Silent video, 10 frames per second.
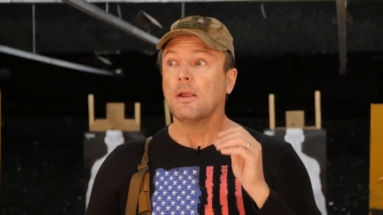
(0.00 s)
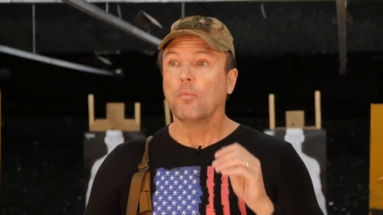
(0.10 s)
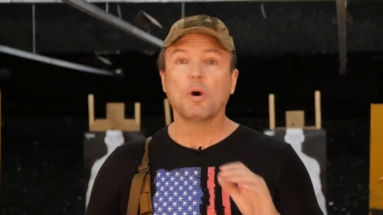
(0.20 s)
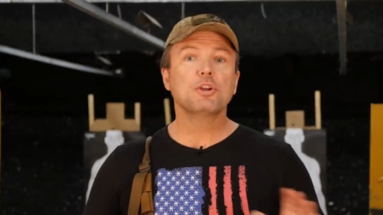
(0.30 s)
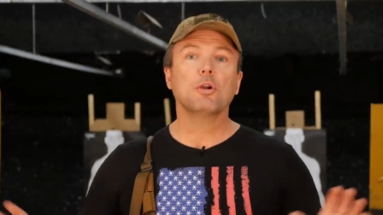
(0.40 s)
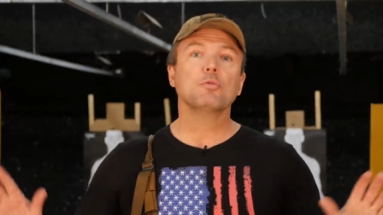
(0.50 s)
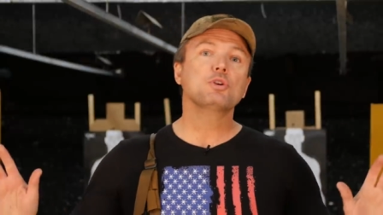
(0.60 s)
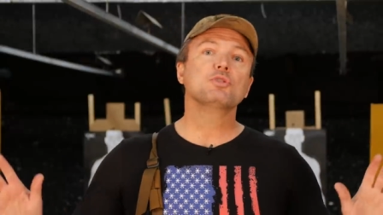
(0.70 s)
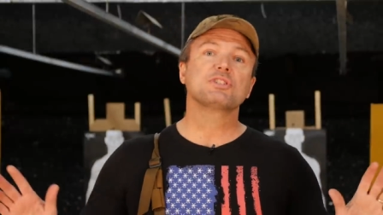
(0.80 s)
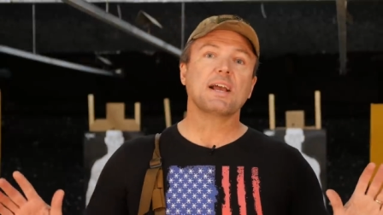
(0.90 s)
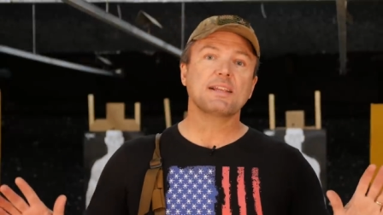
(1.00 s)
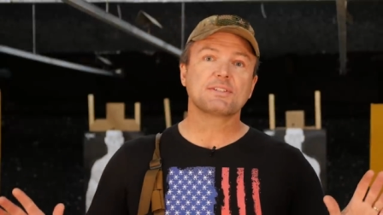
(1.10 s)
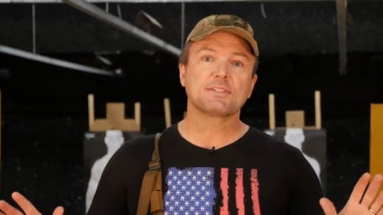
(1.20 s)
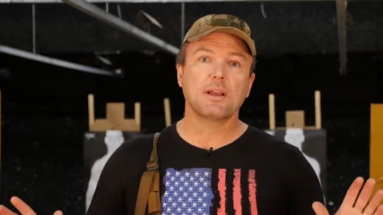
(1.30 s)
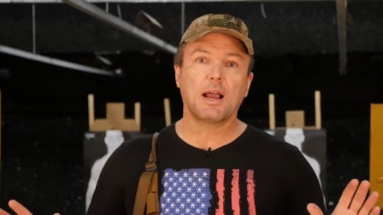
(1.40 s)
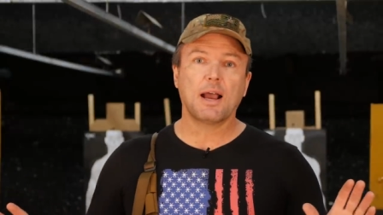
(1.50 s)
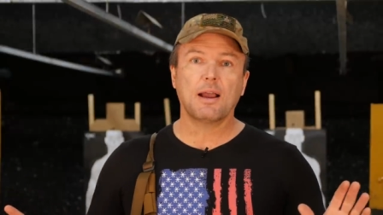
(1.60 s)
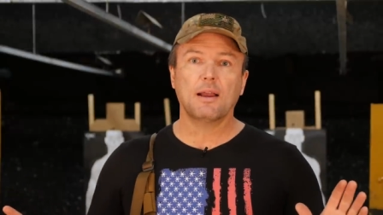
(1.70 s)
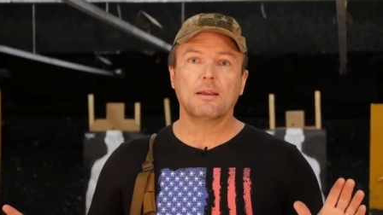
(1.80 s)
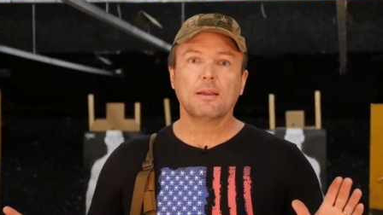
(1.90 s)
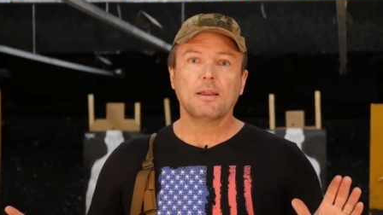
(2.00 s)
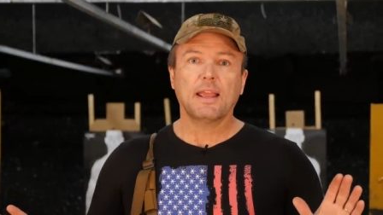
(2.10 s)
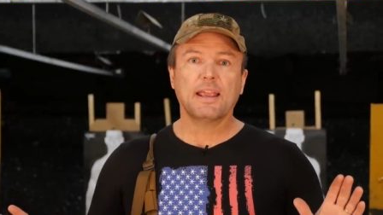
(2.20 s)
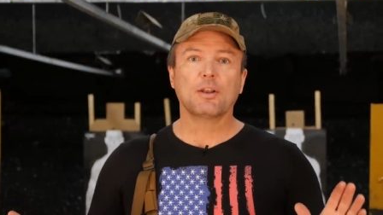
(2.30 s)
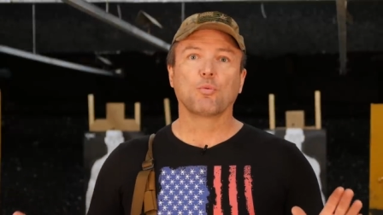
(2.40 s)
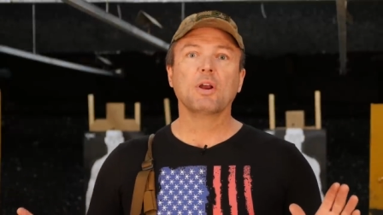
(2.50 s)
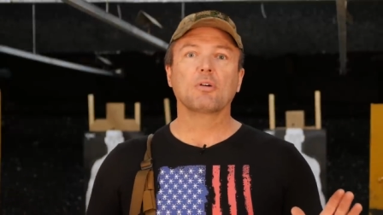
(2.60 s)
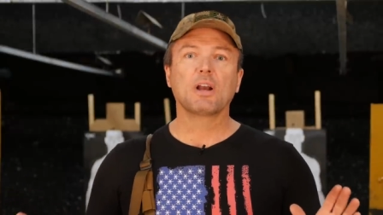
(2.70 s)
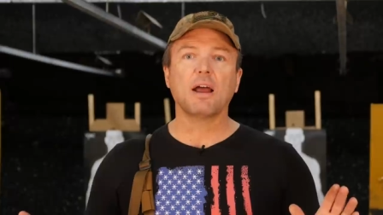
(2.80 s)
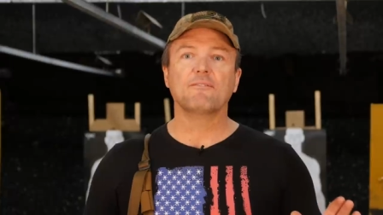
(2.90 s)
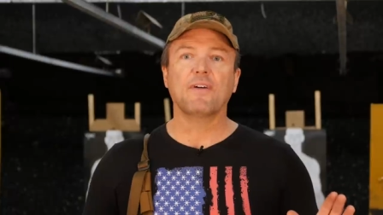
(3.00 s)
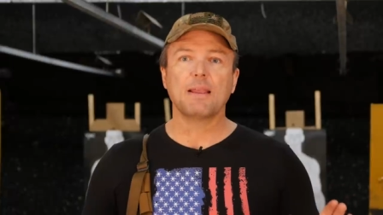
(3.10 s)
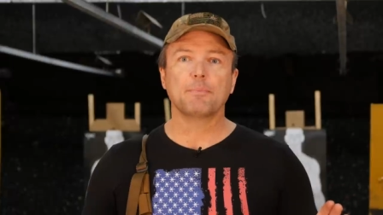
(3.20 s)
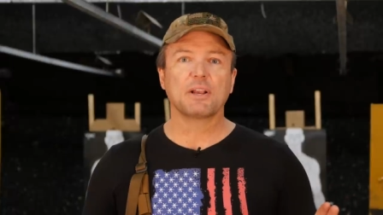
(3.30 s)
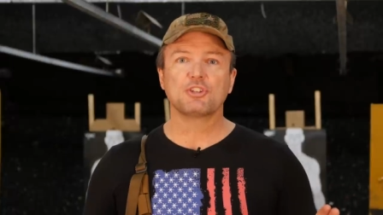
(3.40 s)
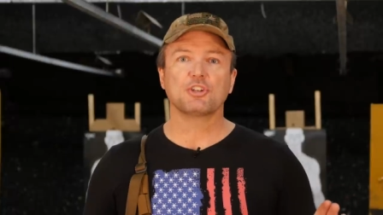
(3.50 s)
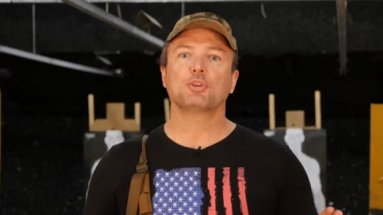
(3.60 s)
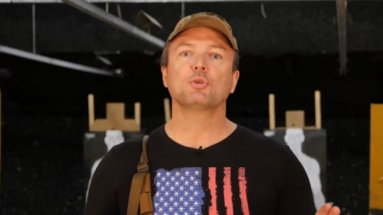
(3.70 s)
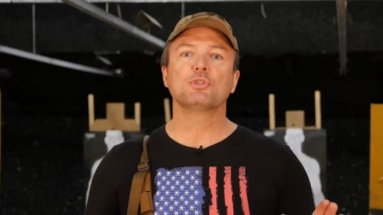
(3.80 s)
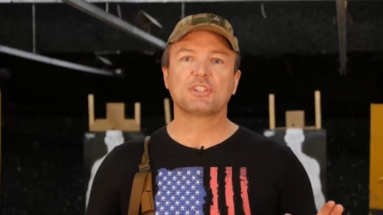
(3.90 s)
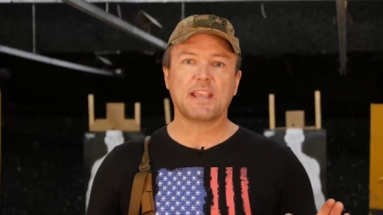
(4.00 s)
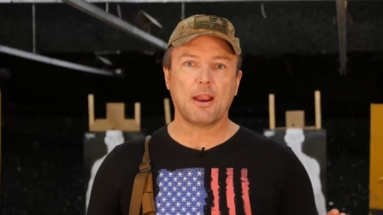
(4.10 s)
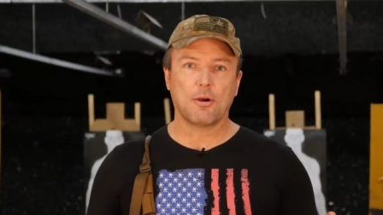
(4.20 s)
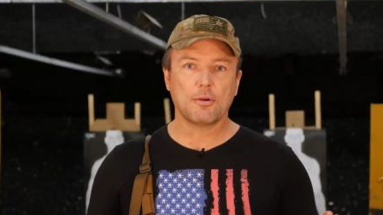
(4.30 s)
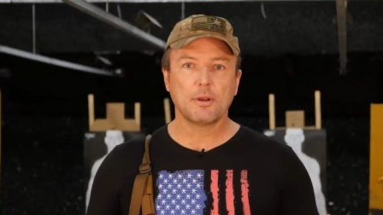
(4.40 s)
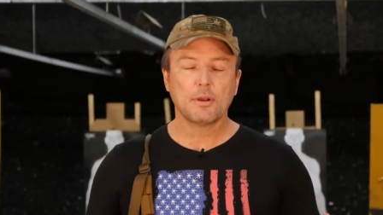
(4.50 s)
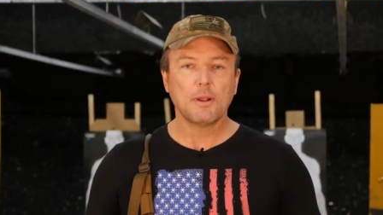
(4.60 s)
well, you don't use sights uh, in a real gunfight because you're too scared.